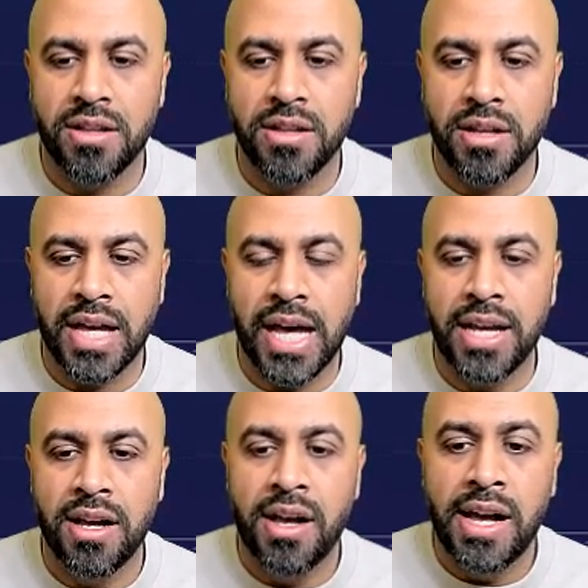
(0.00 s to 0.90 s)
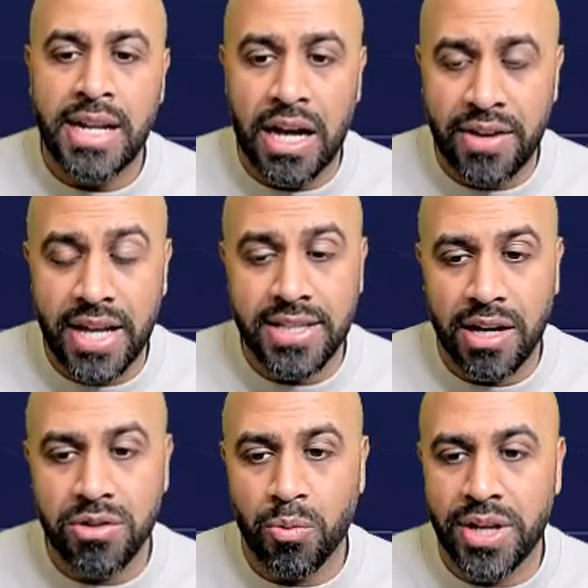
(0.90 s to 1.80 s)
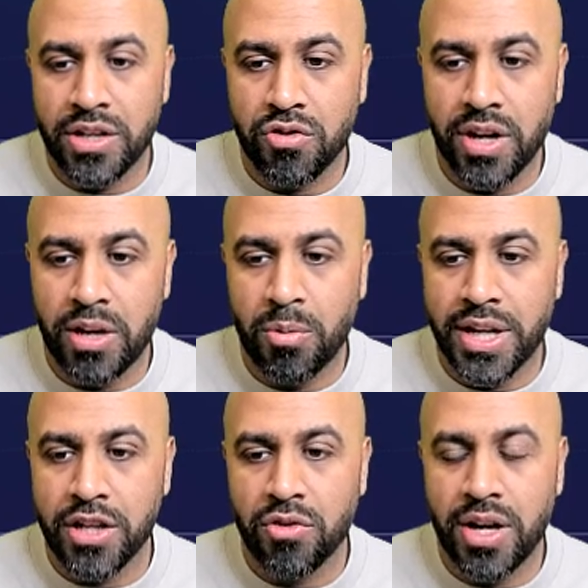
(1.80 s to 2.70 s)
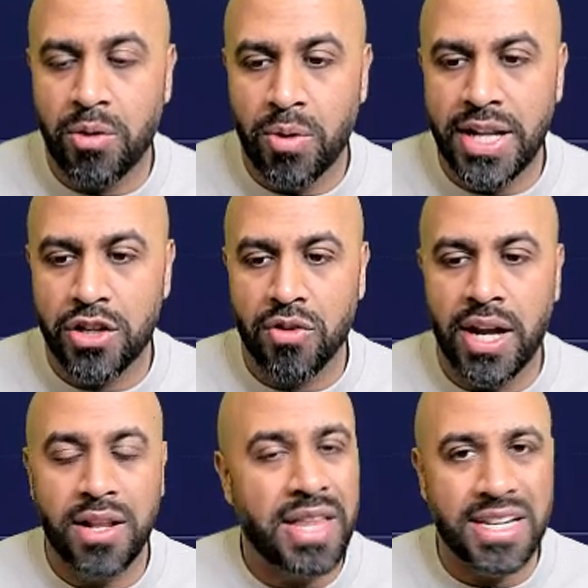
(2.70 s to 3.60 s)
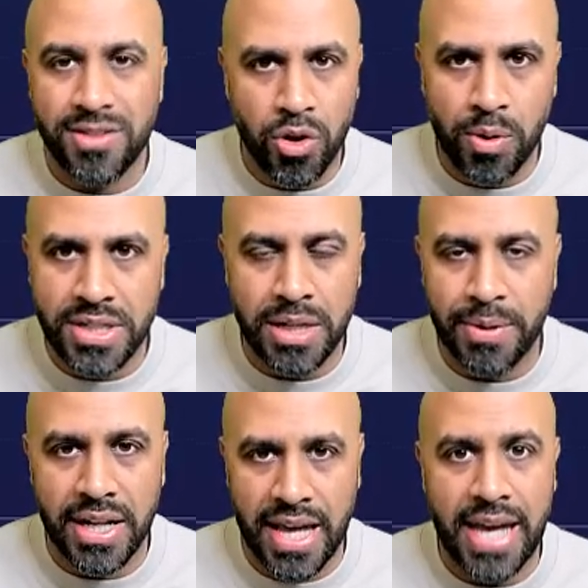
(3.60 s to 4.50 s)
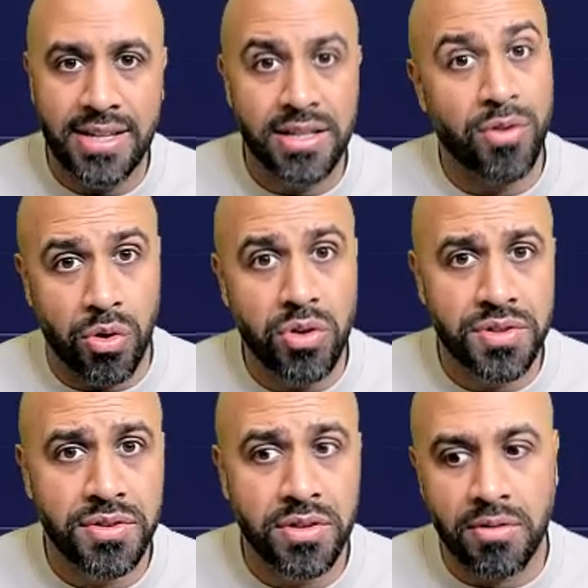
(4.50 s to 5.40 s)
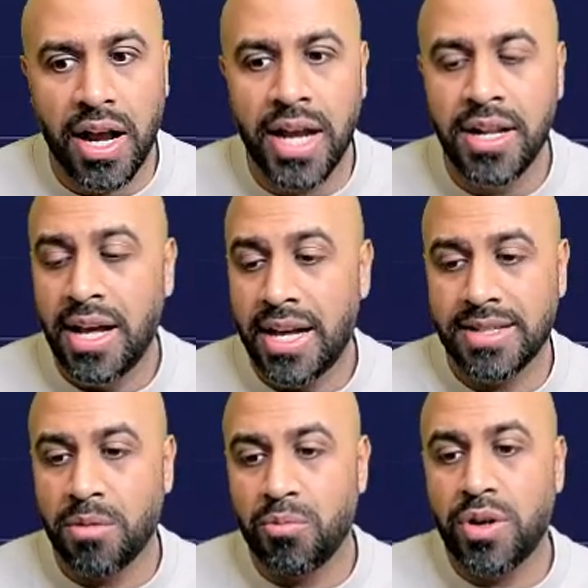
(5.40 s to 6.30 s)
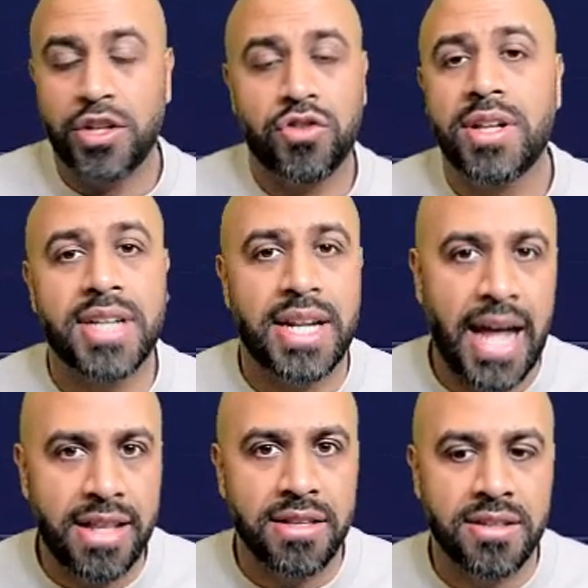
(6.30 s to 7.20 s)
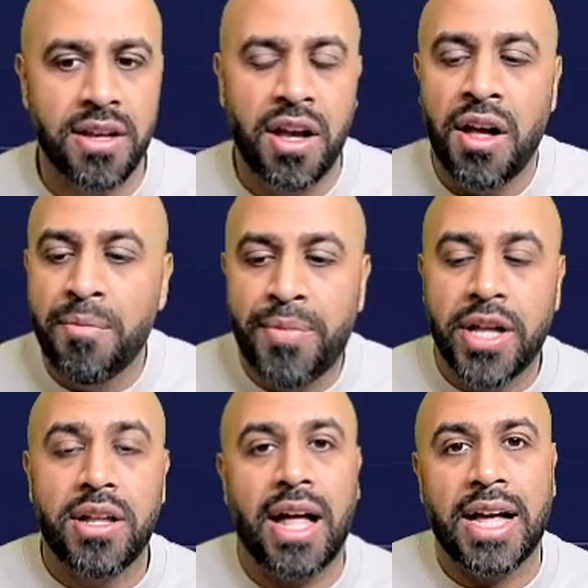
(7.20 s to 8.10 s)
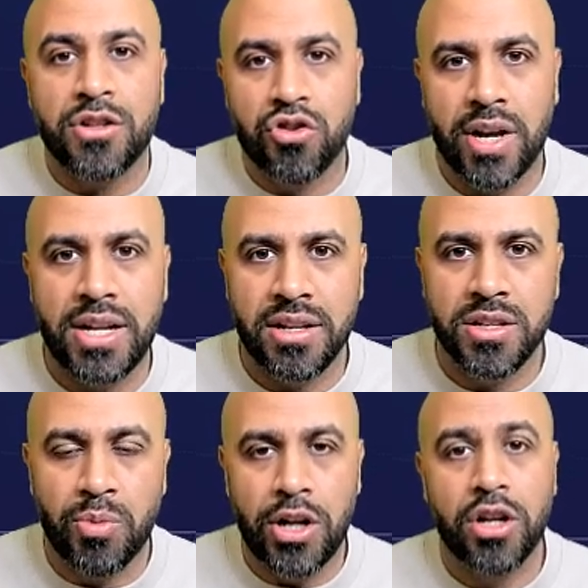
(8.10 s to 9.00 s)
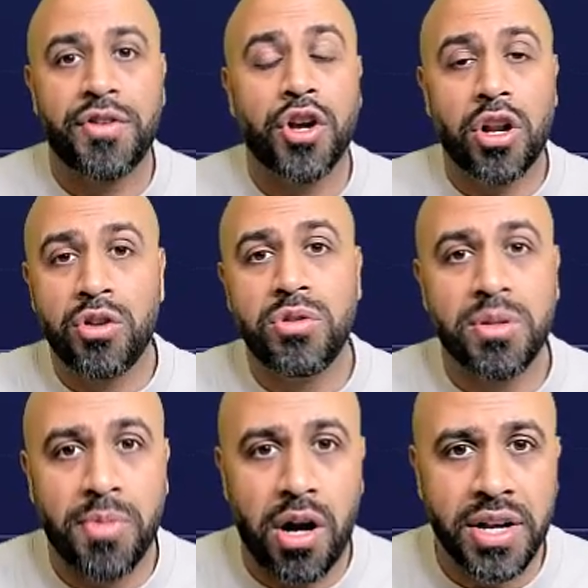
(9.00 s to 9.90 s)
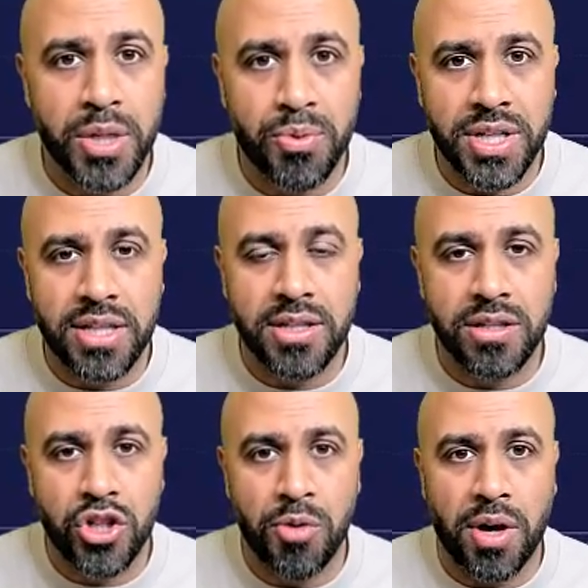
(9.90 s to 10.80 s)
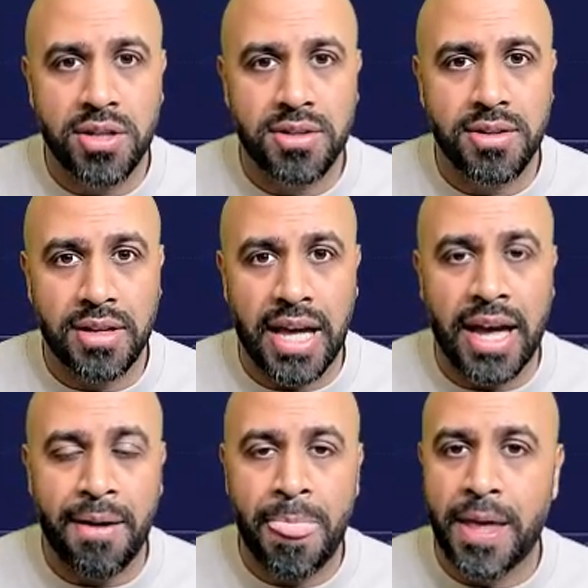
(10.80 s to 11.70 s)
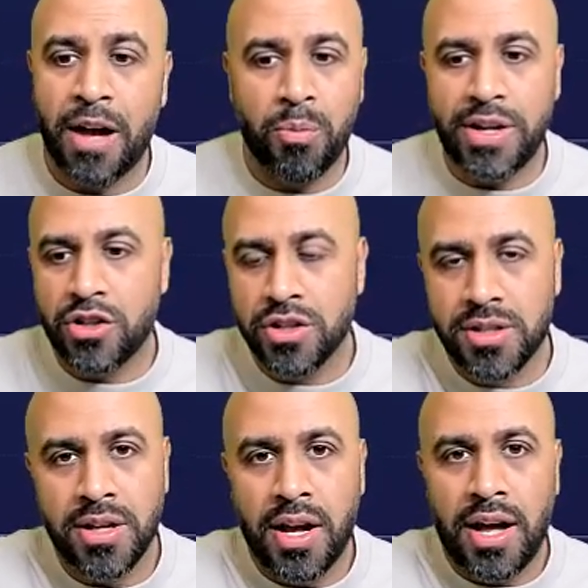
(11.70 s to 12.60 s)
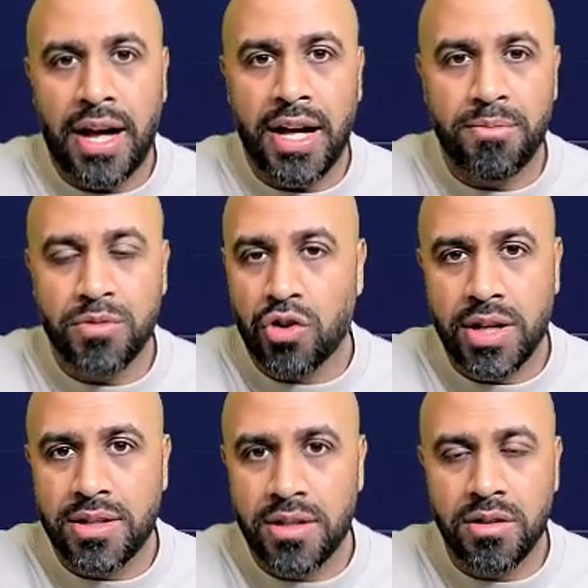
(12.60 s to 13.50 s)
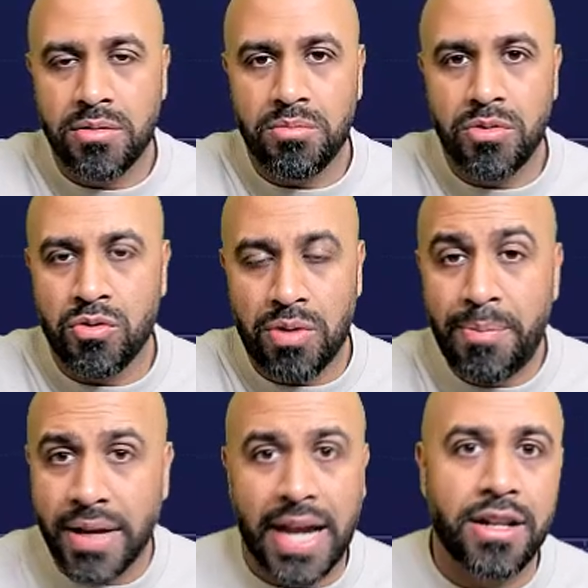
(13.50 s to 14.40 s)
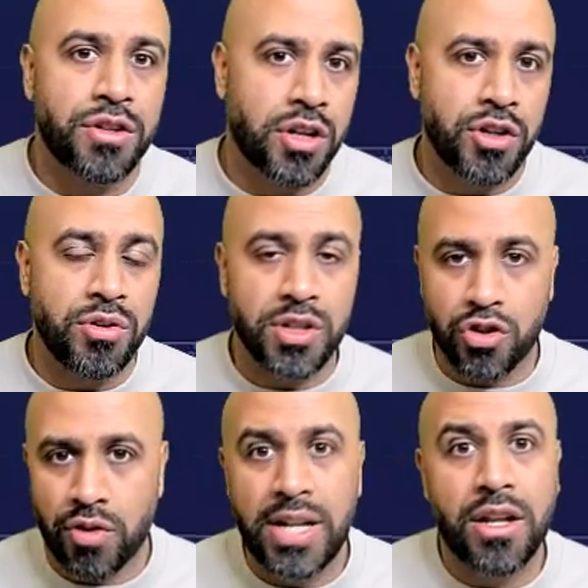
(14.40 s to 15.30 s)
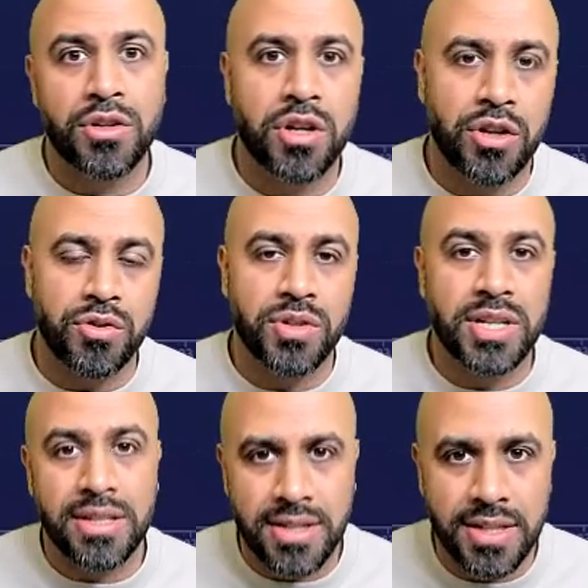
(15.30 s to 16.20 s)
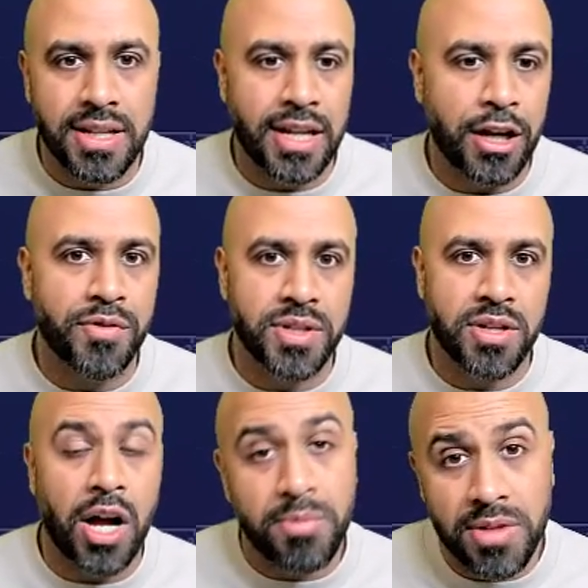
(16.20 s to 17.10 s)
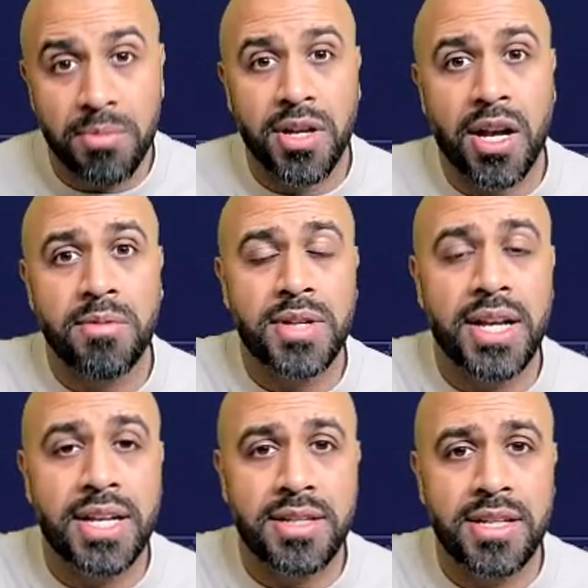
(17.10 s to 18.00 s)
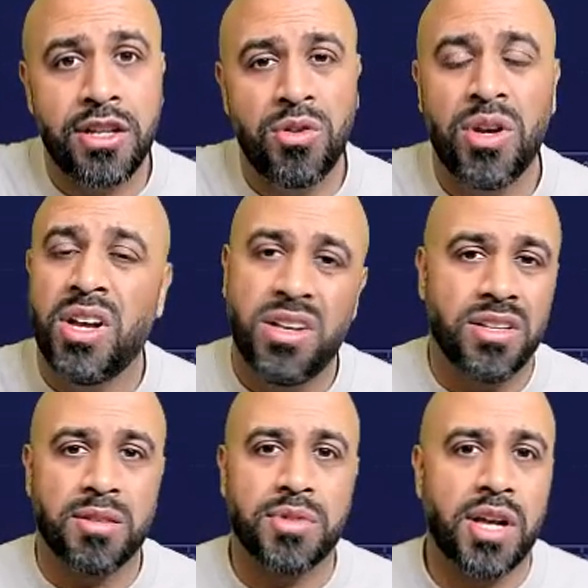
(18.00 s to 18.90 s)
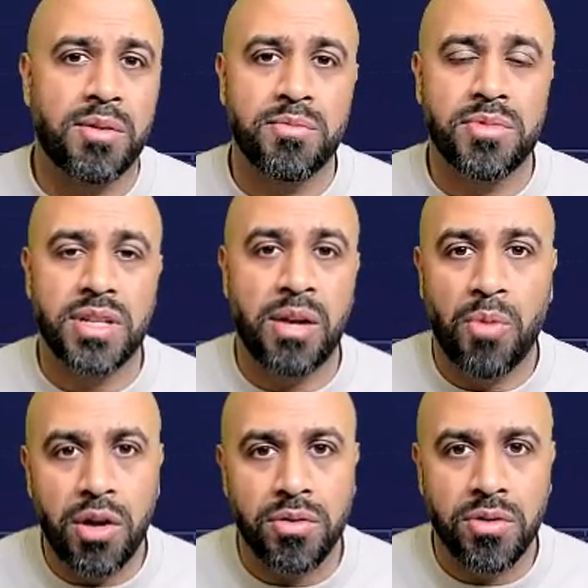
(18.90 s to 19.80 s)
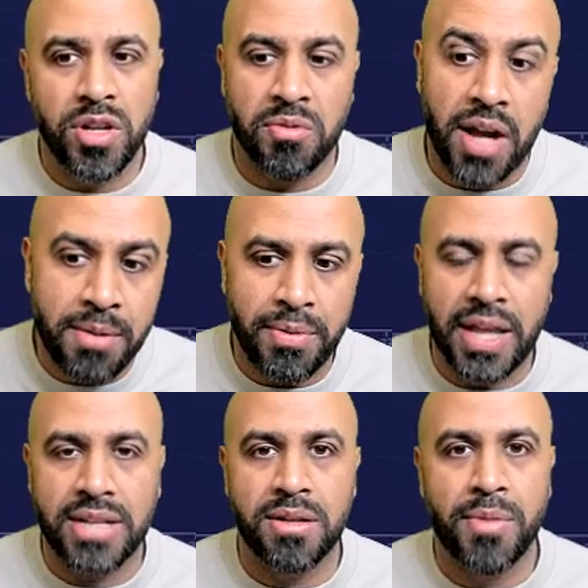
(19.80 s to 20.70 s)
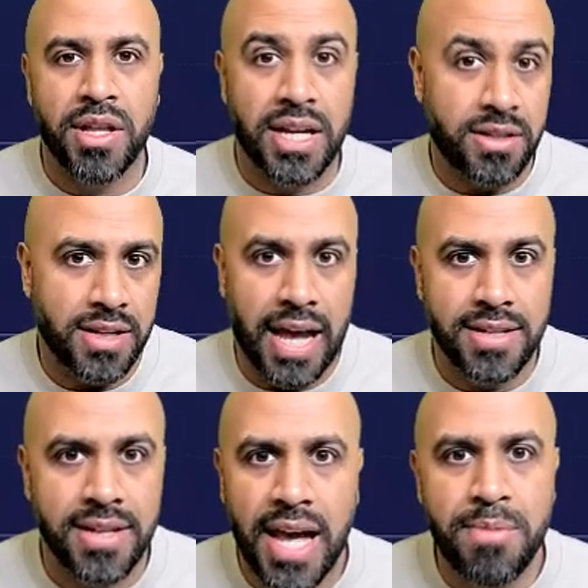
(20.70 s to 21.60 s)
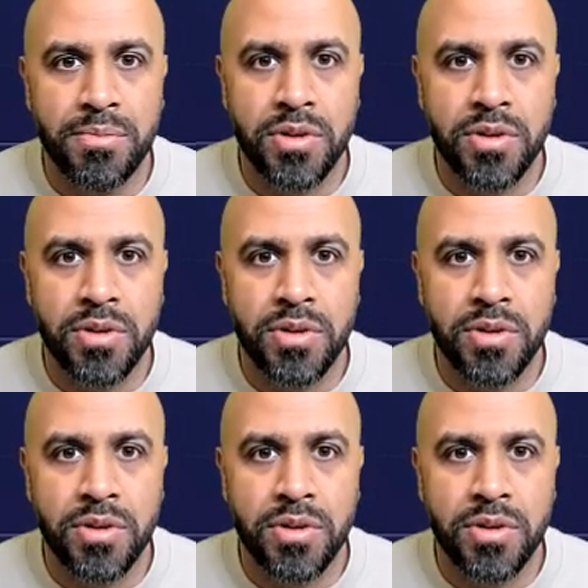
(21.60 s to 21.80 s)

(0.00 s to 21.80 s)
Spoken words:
Okay, now, yes, that was a winning trade, winning trade, winning trade. That's not always going to be the case, of course. All right, at some point the trend's going to end. But as traders, we look for the clues the market is presenting to us, okay, and we just try to replicate those clues and trade those clues consistently over time. Sometimes they continue, sometimes it won't. All right, but that's the game.